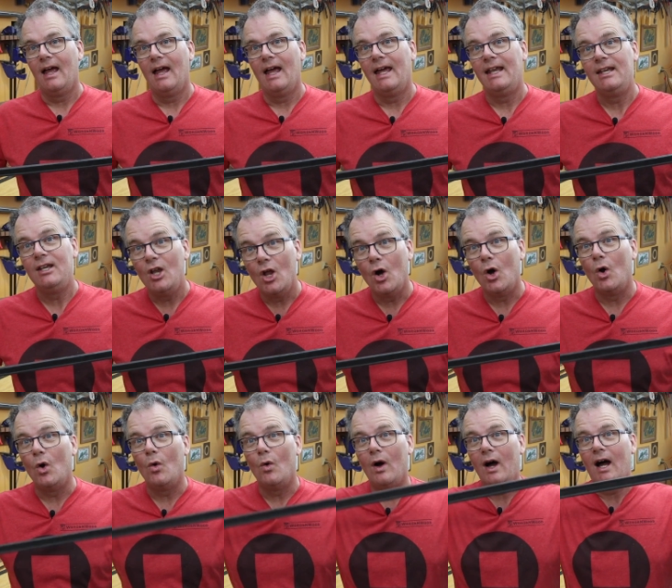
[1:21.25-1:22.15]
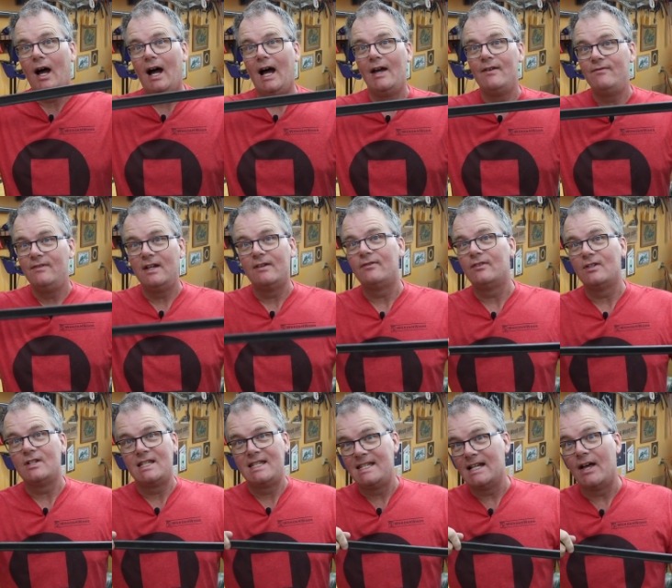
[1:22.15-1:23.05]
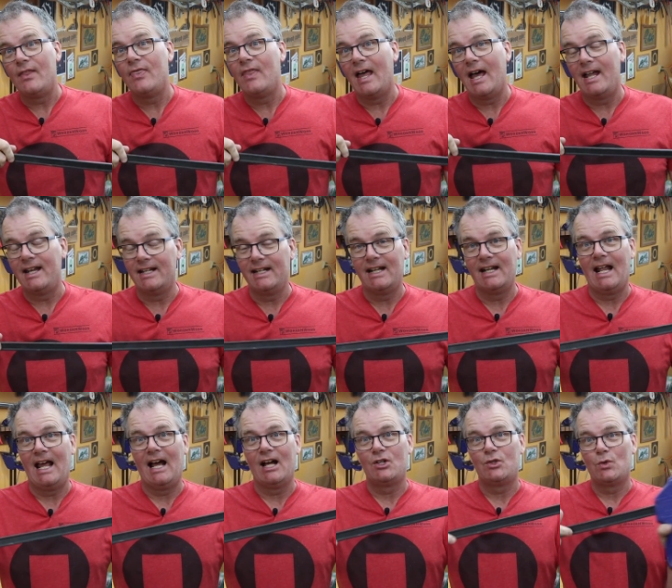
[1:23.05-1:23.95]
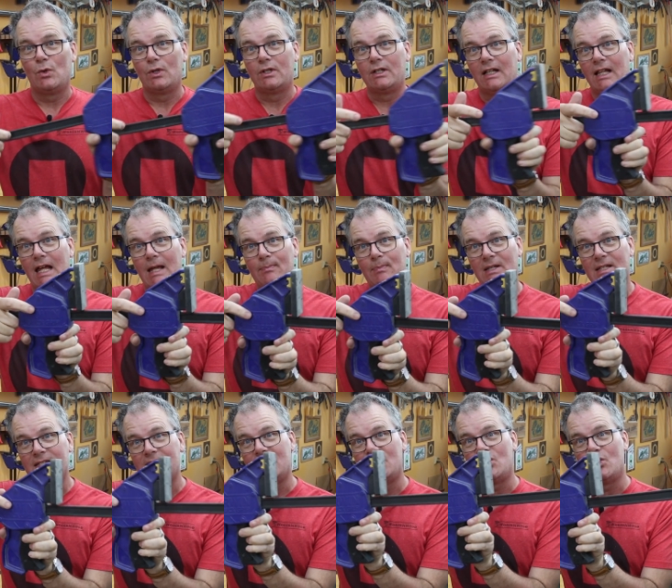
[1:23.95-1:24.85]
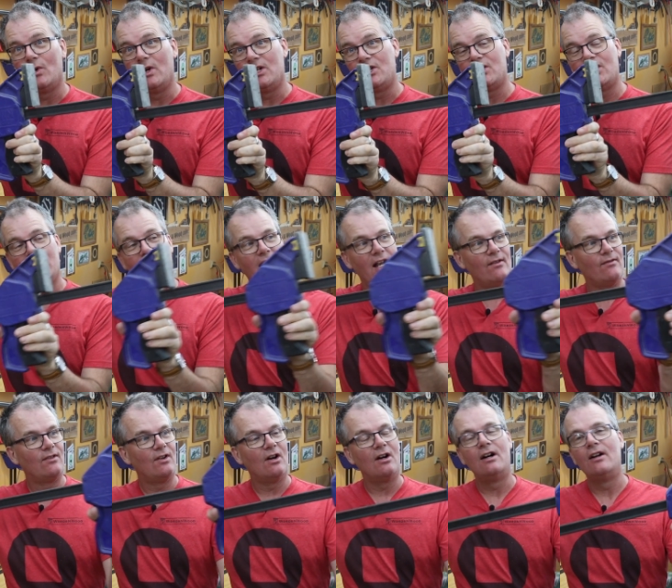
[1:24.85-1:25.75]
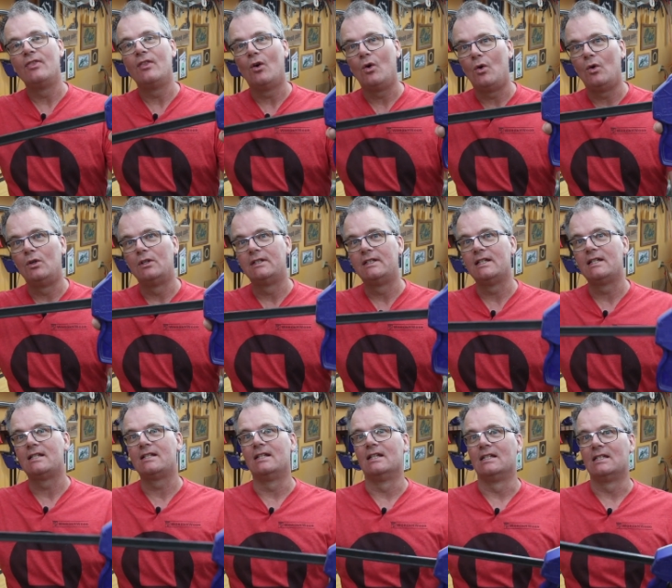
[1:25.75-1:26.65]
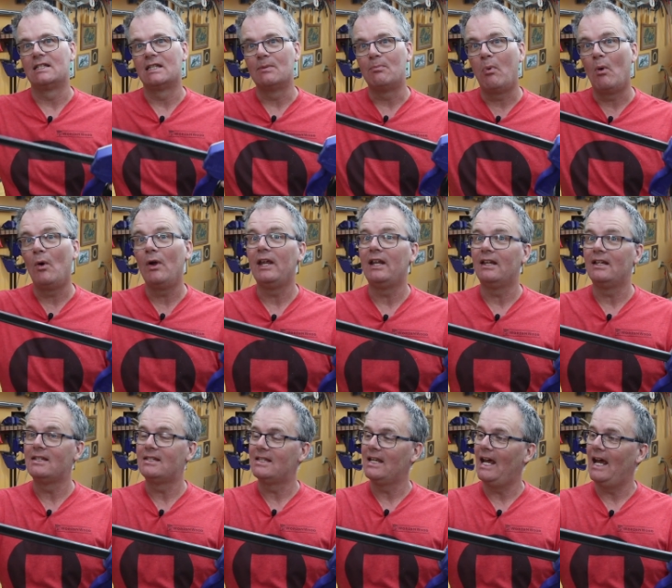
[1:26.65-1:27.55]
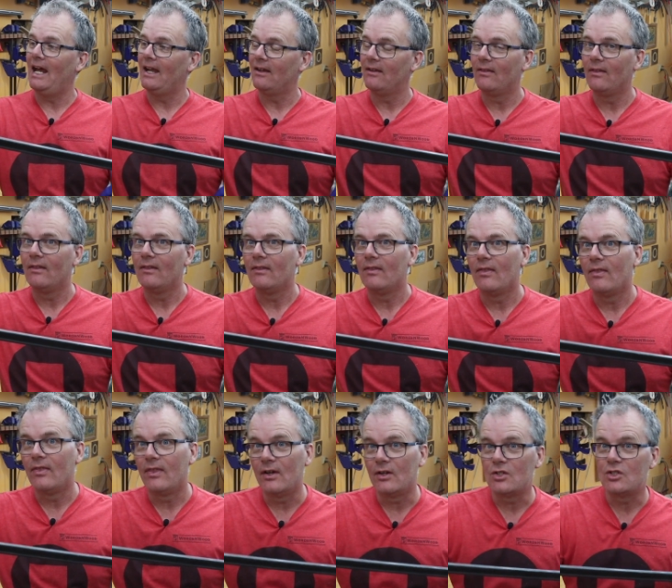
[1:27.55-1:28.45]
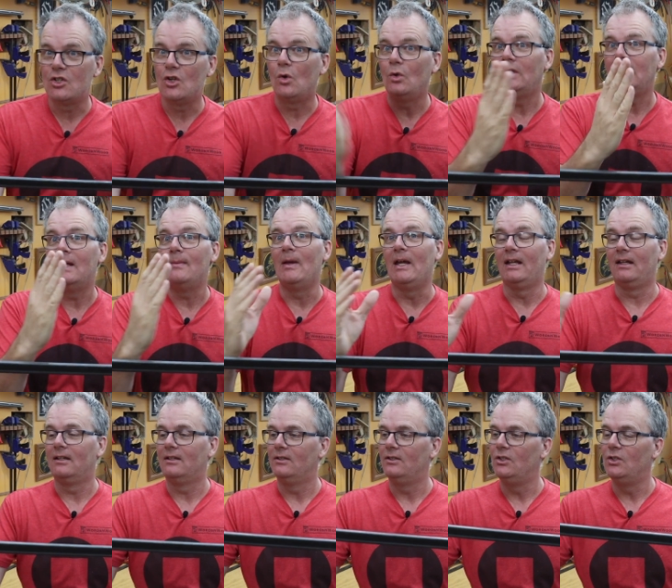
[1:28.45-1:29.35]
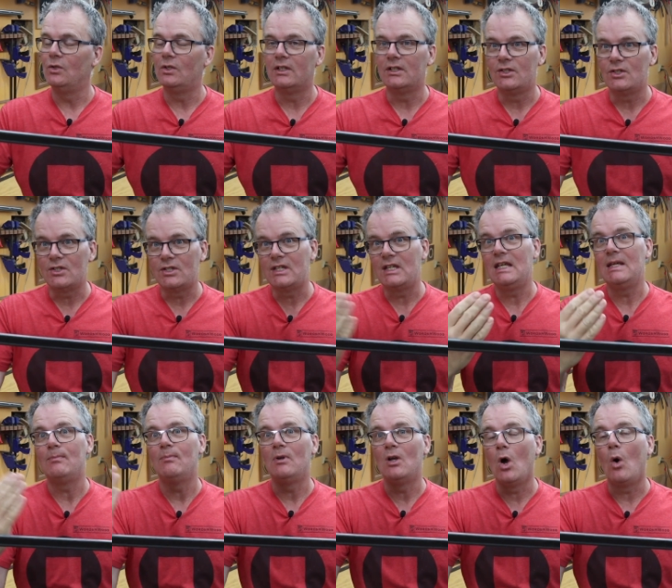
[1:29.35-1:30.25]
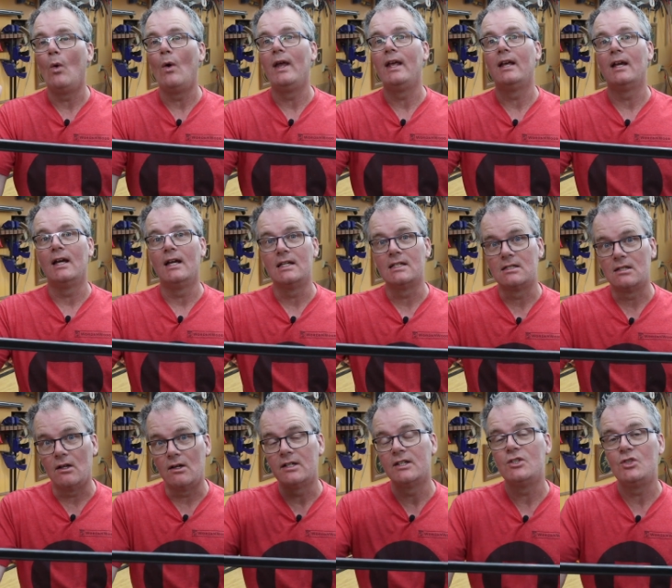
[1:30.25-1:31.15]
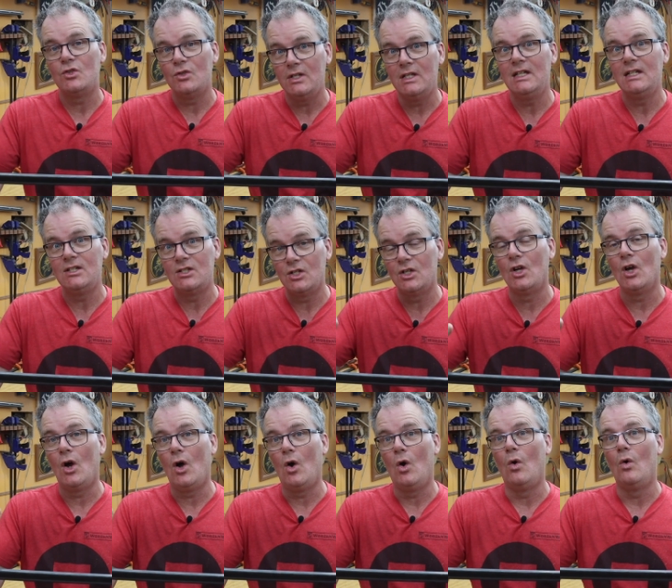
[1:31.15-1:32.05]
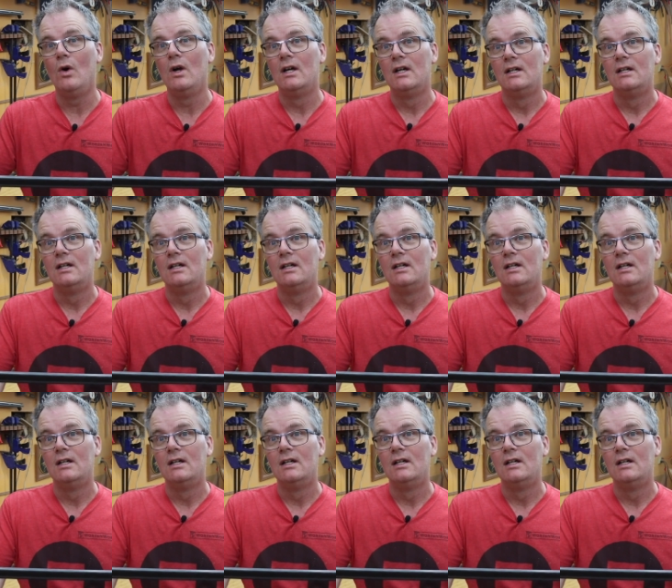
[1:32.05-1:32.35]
And no, I've never done that in an actual clamping situation that I've gone the whole distance. The point is that there's no limit. You can just keep going as long as you need to go